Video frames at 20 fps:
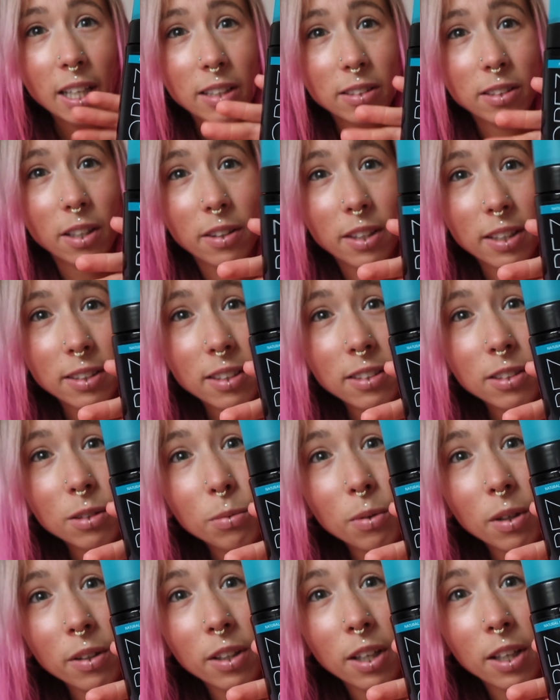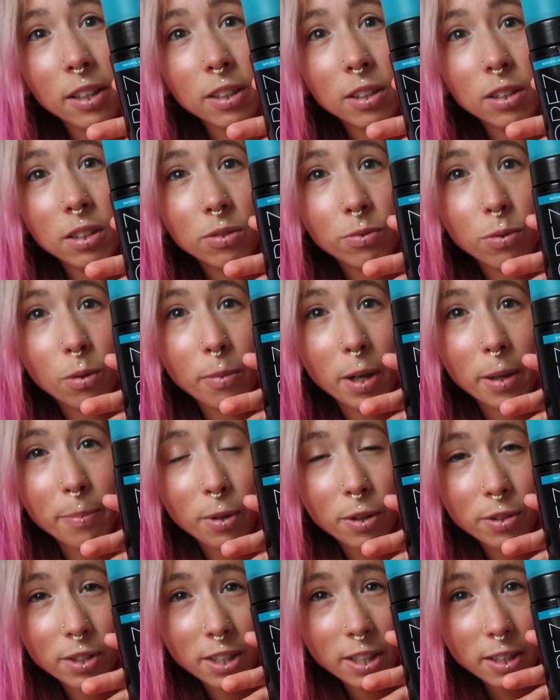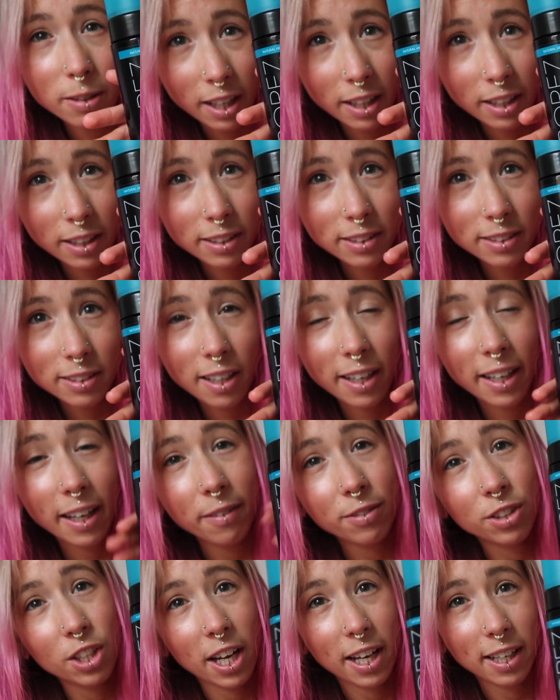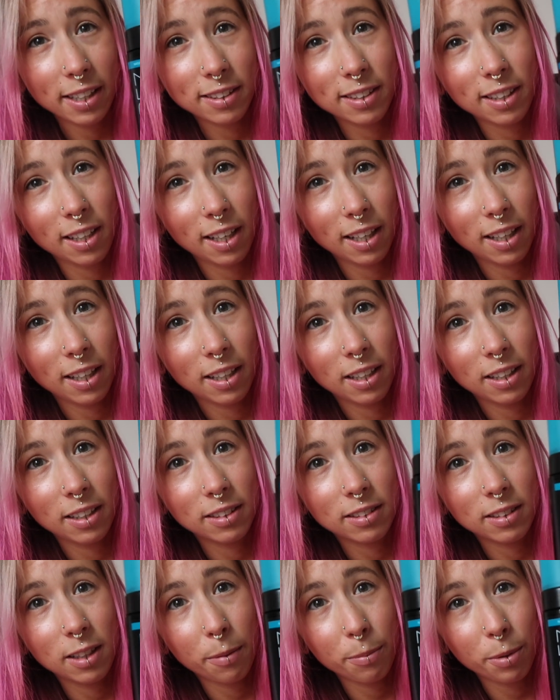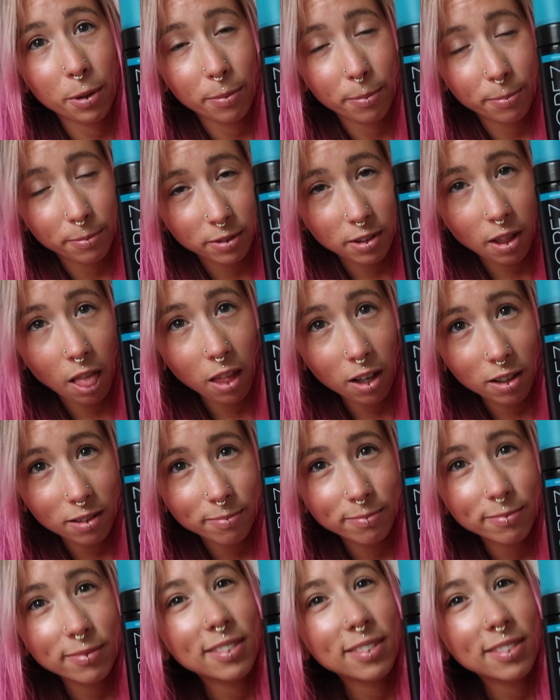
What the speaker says: So this is the one that I use for my body, and I have checked, and Saint-Tropez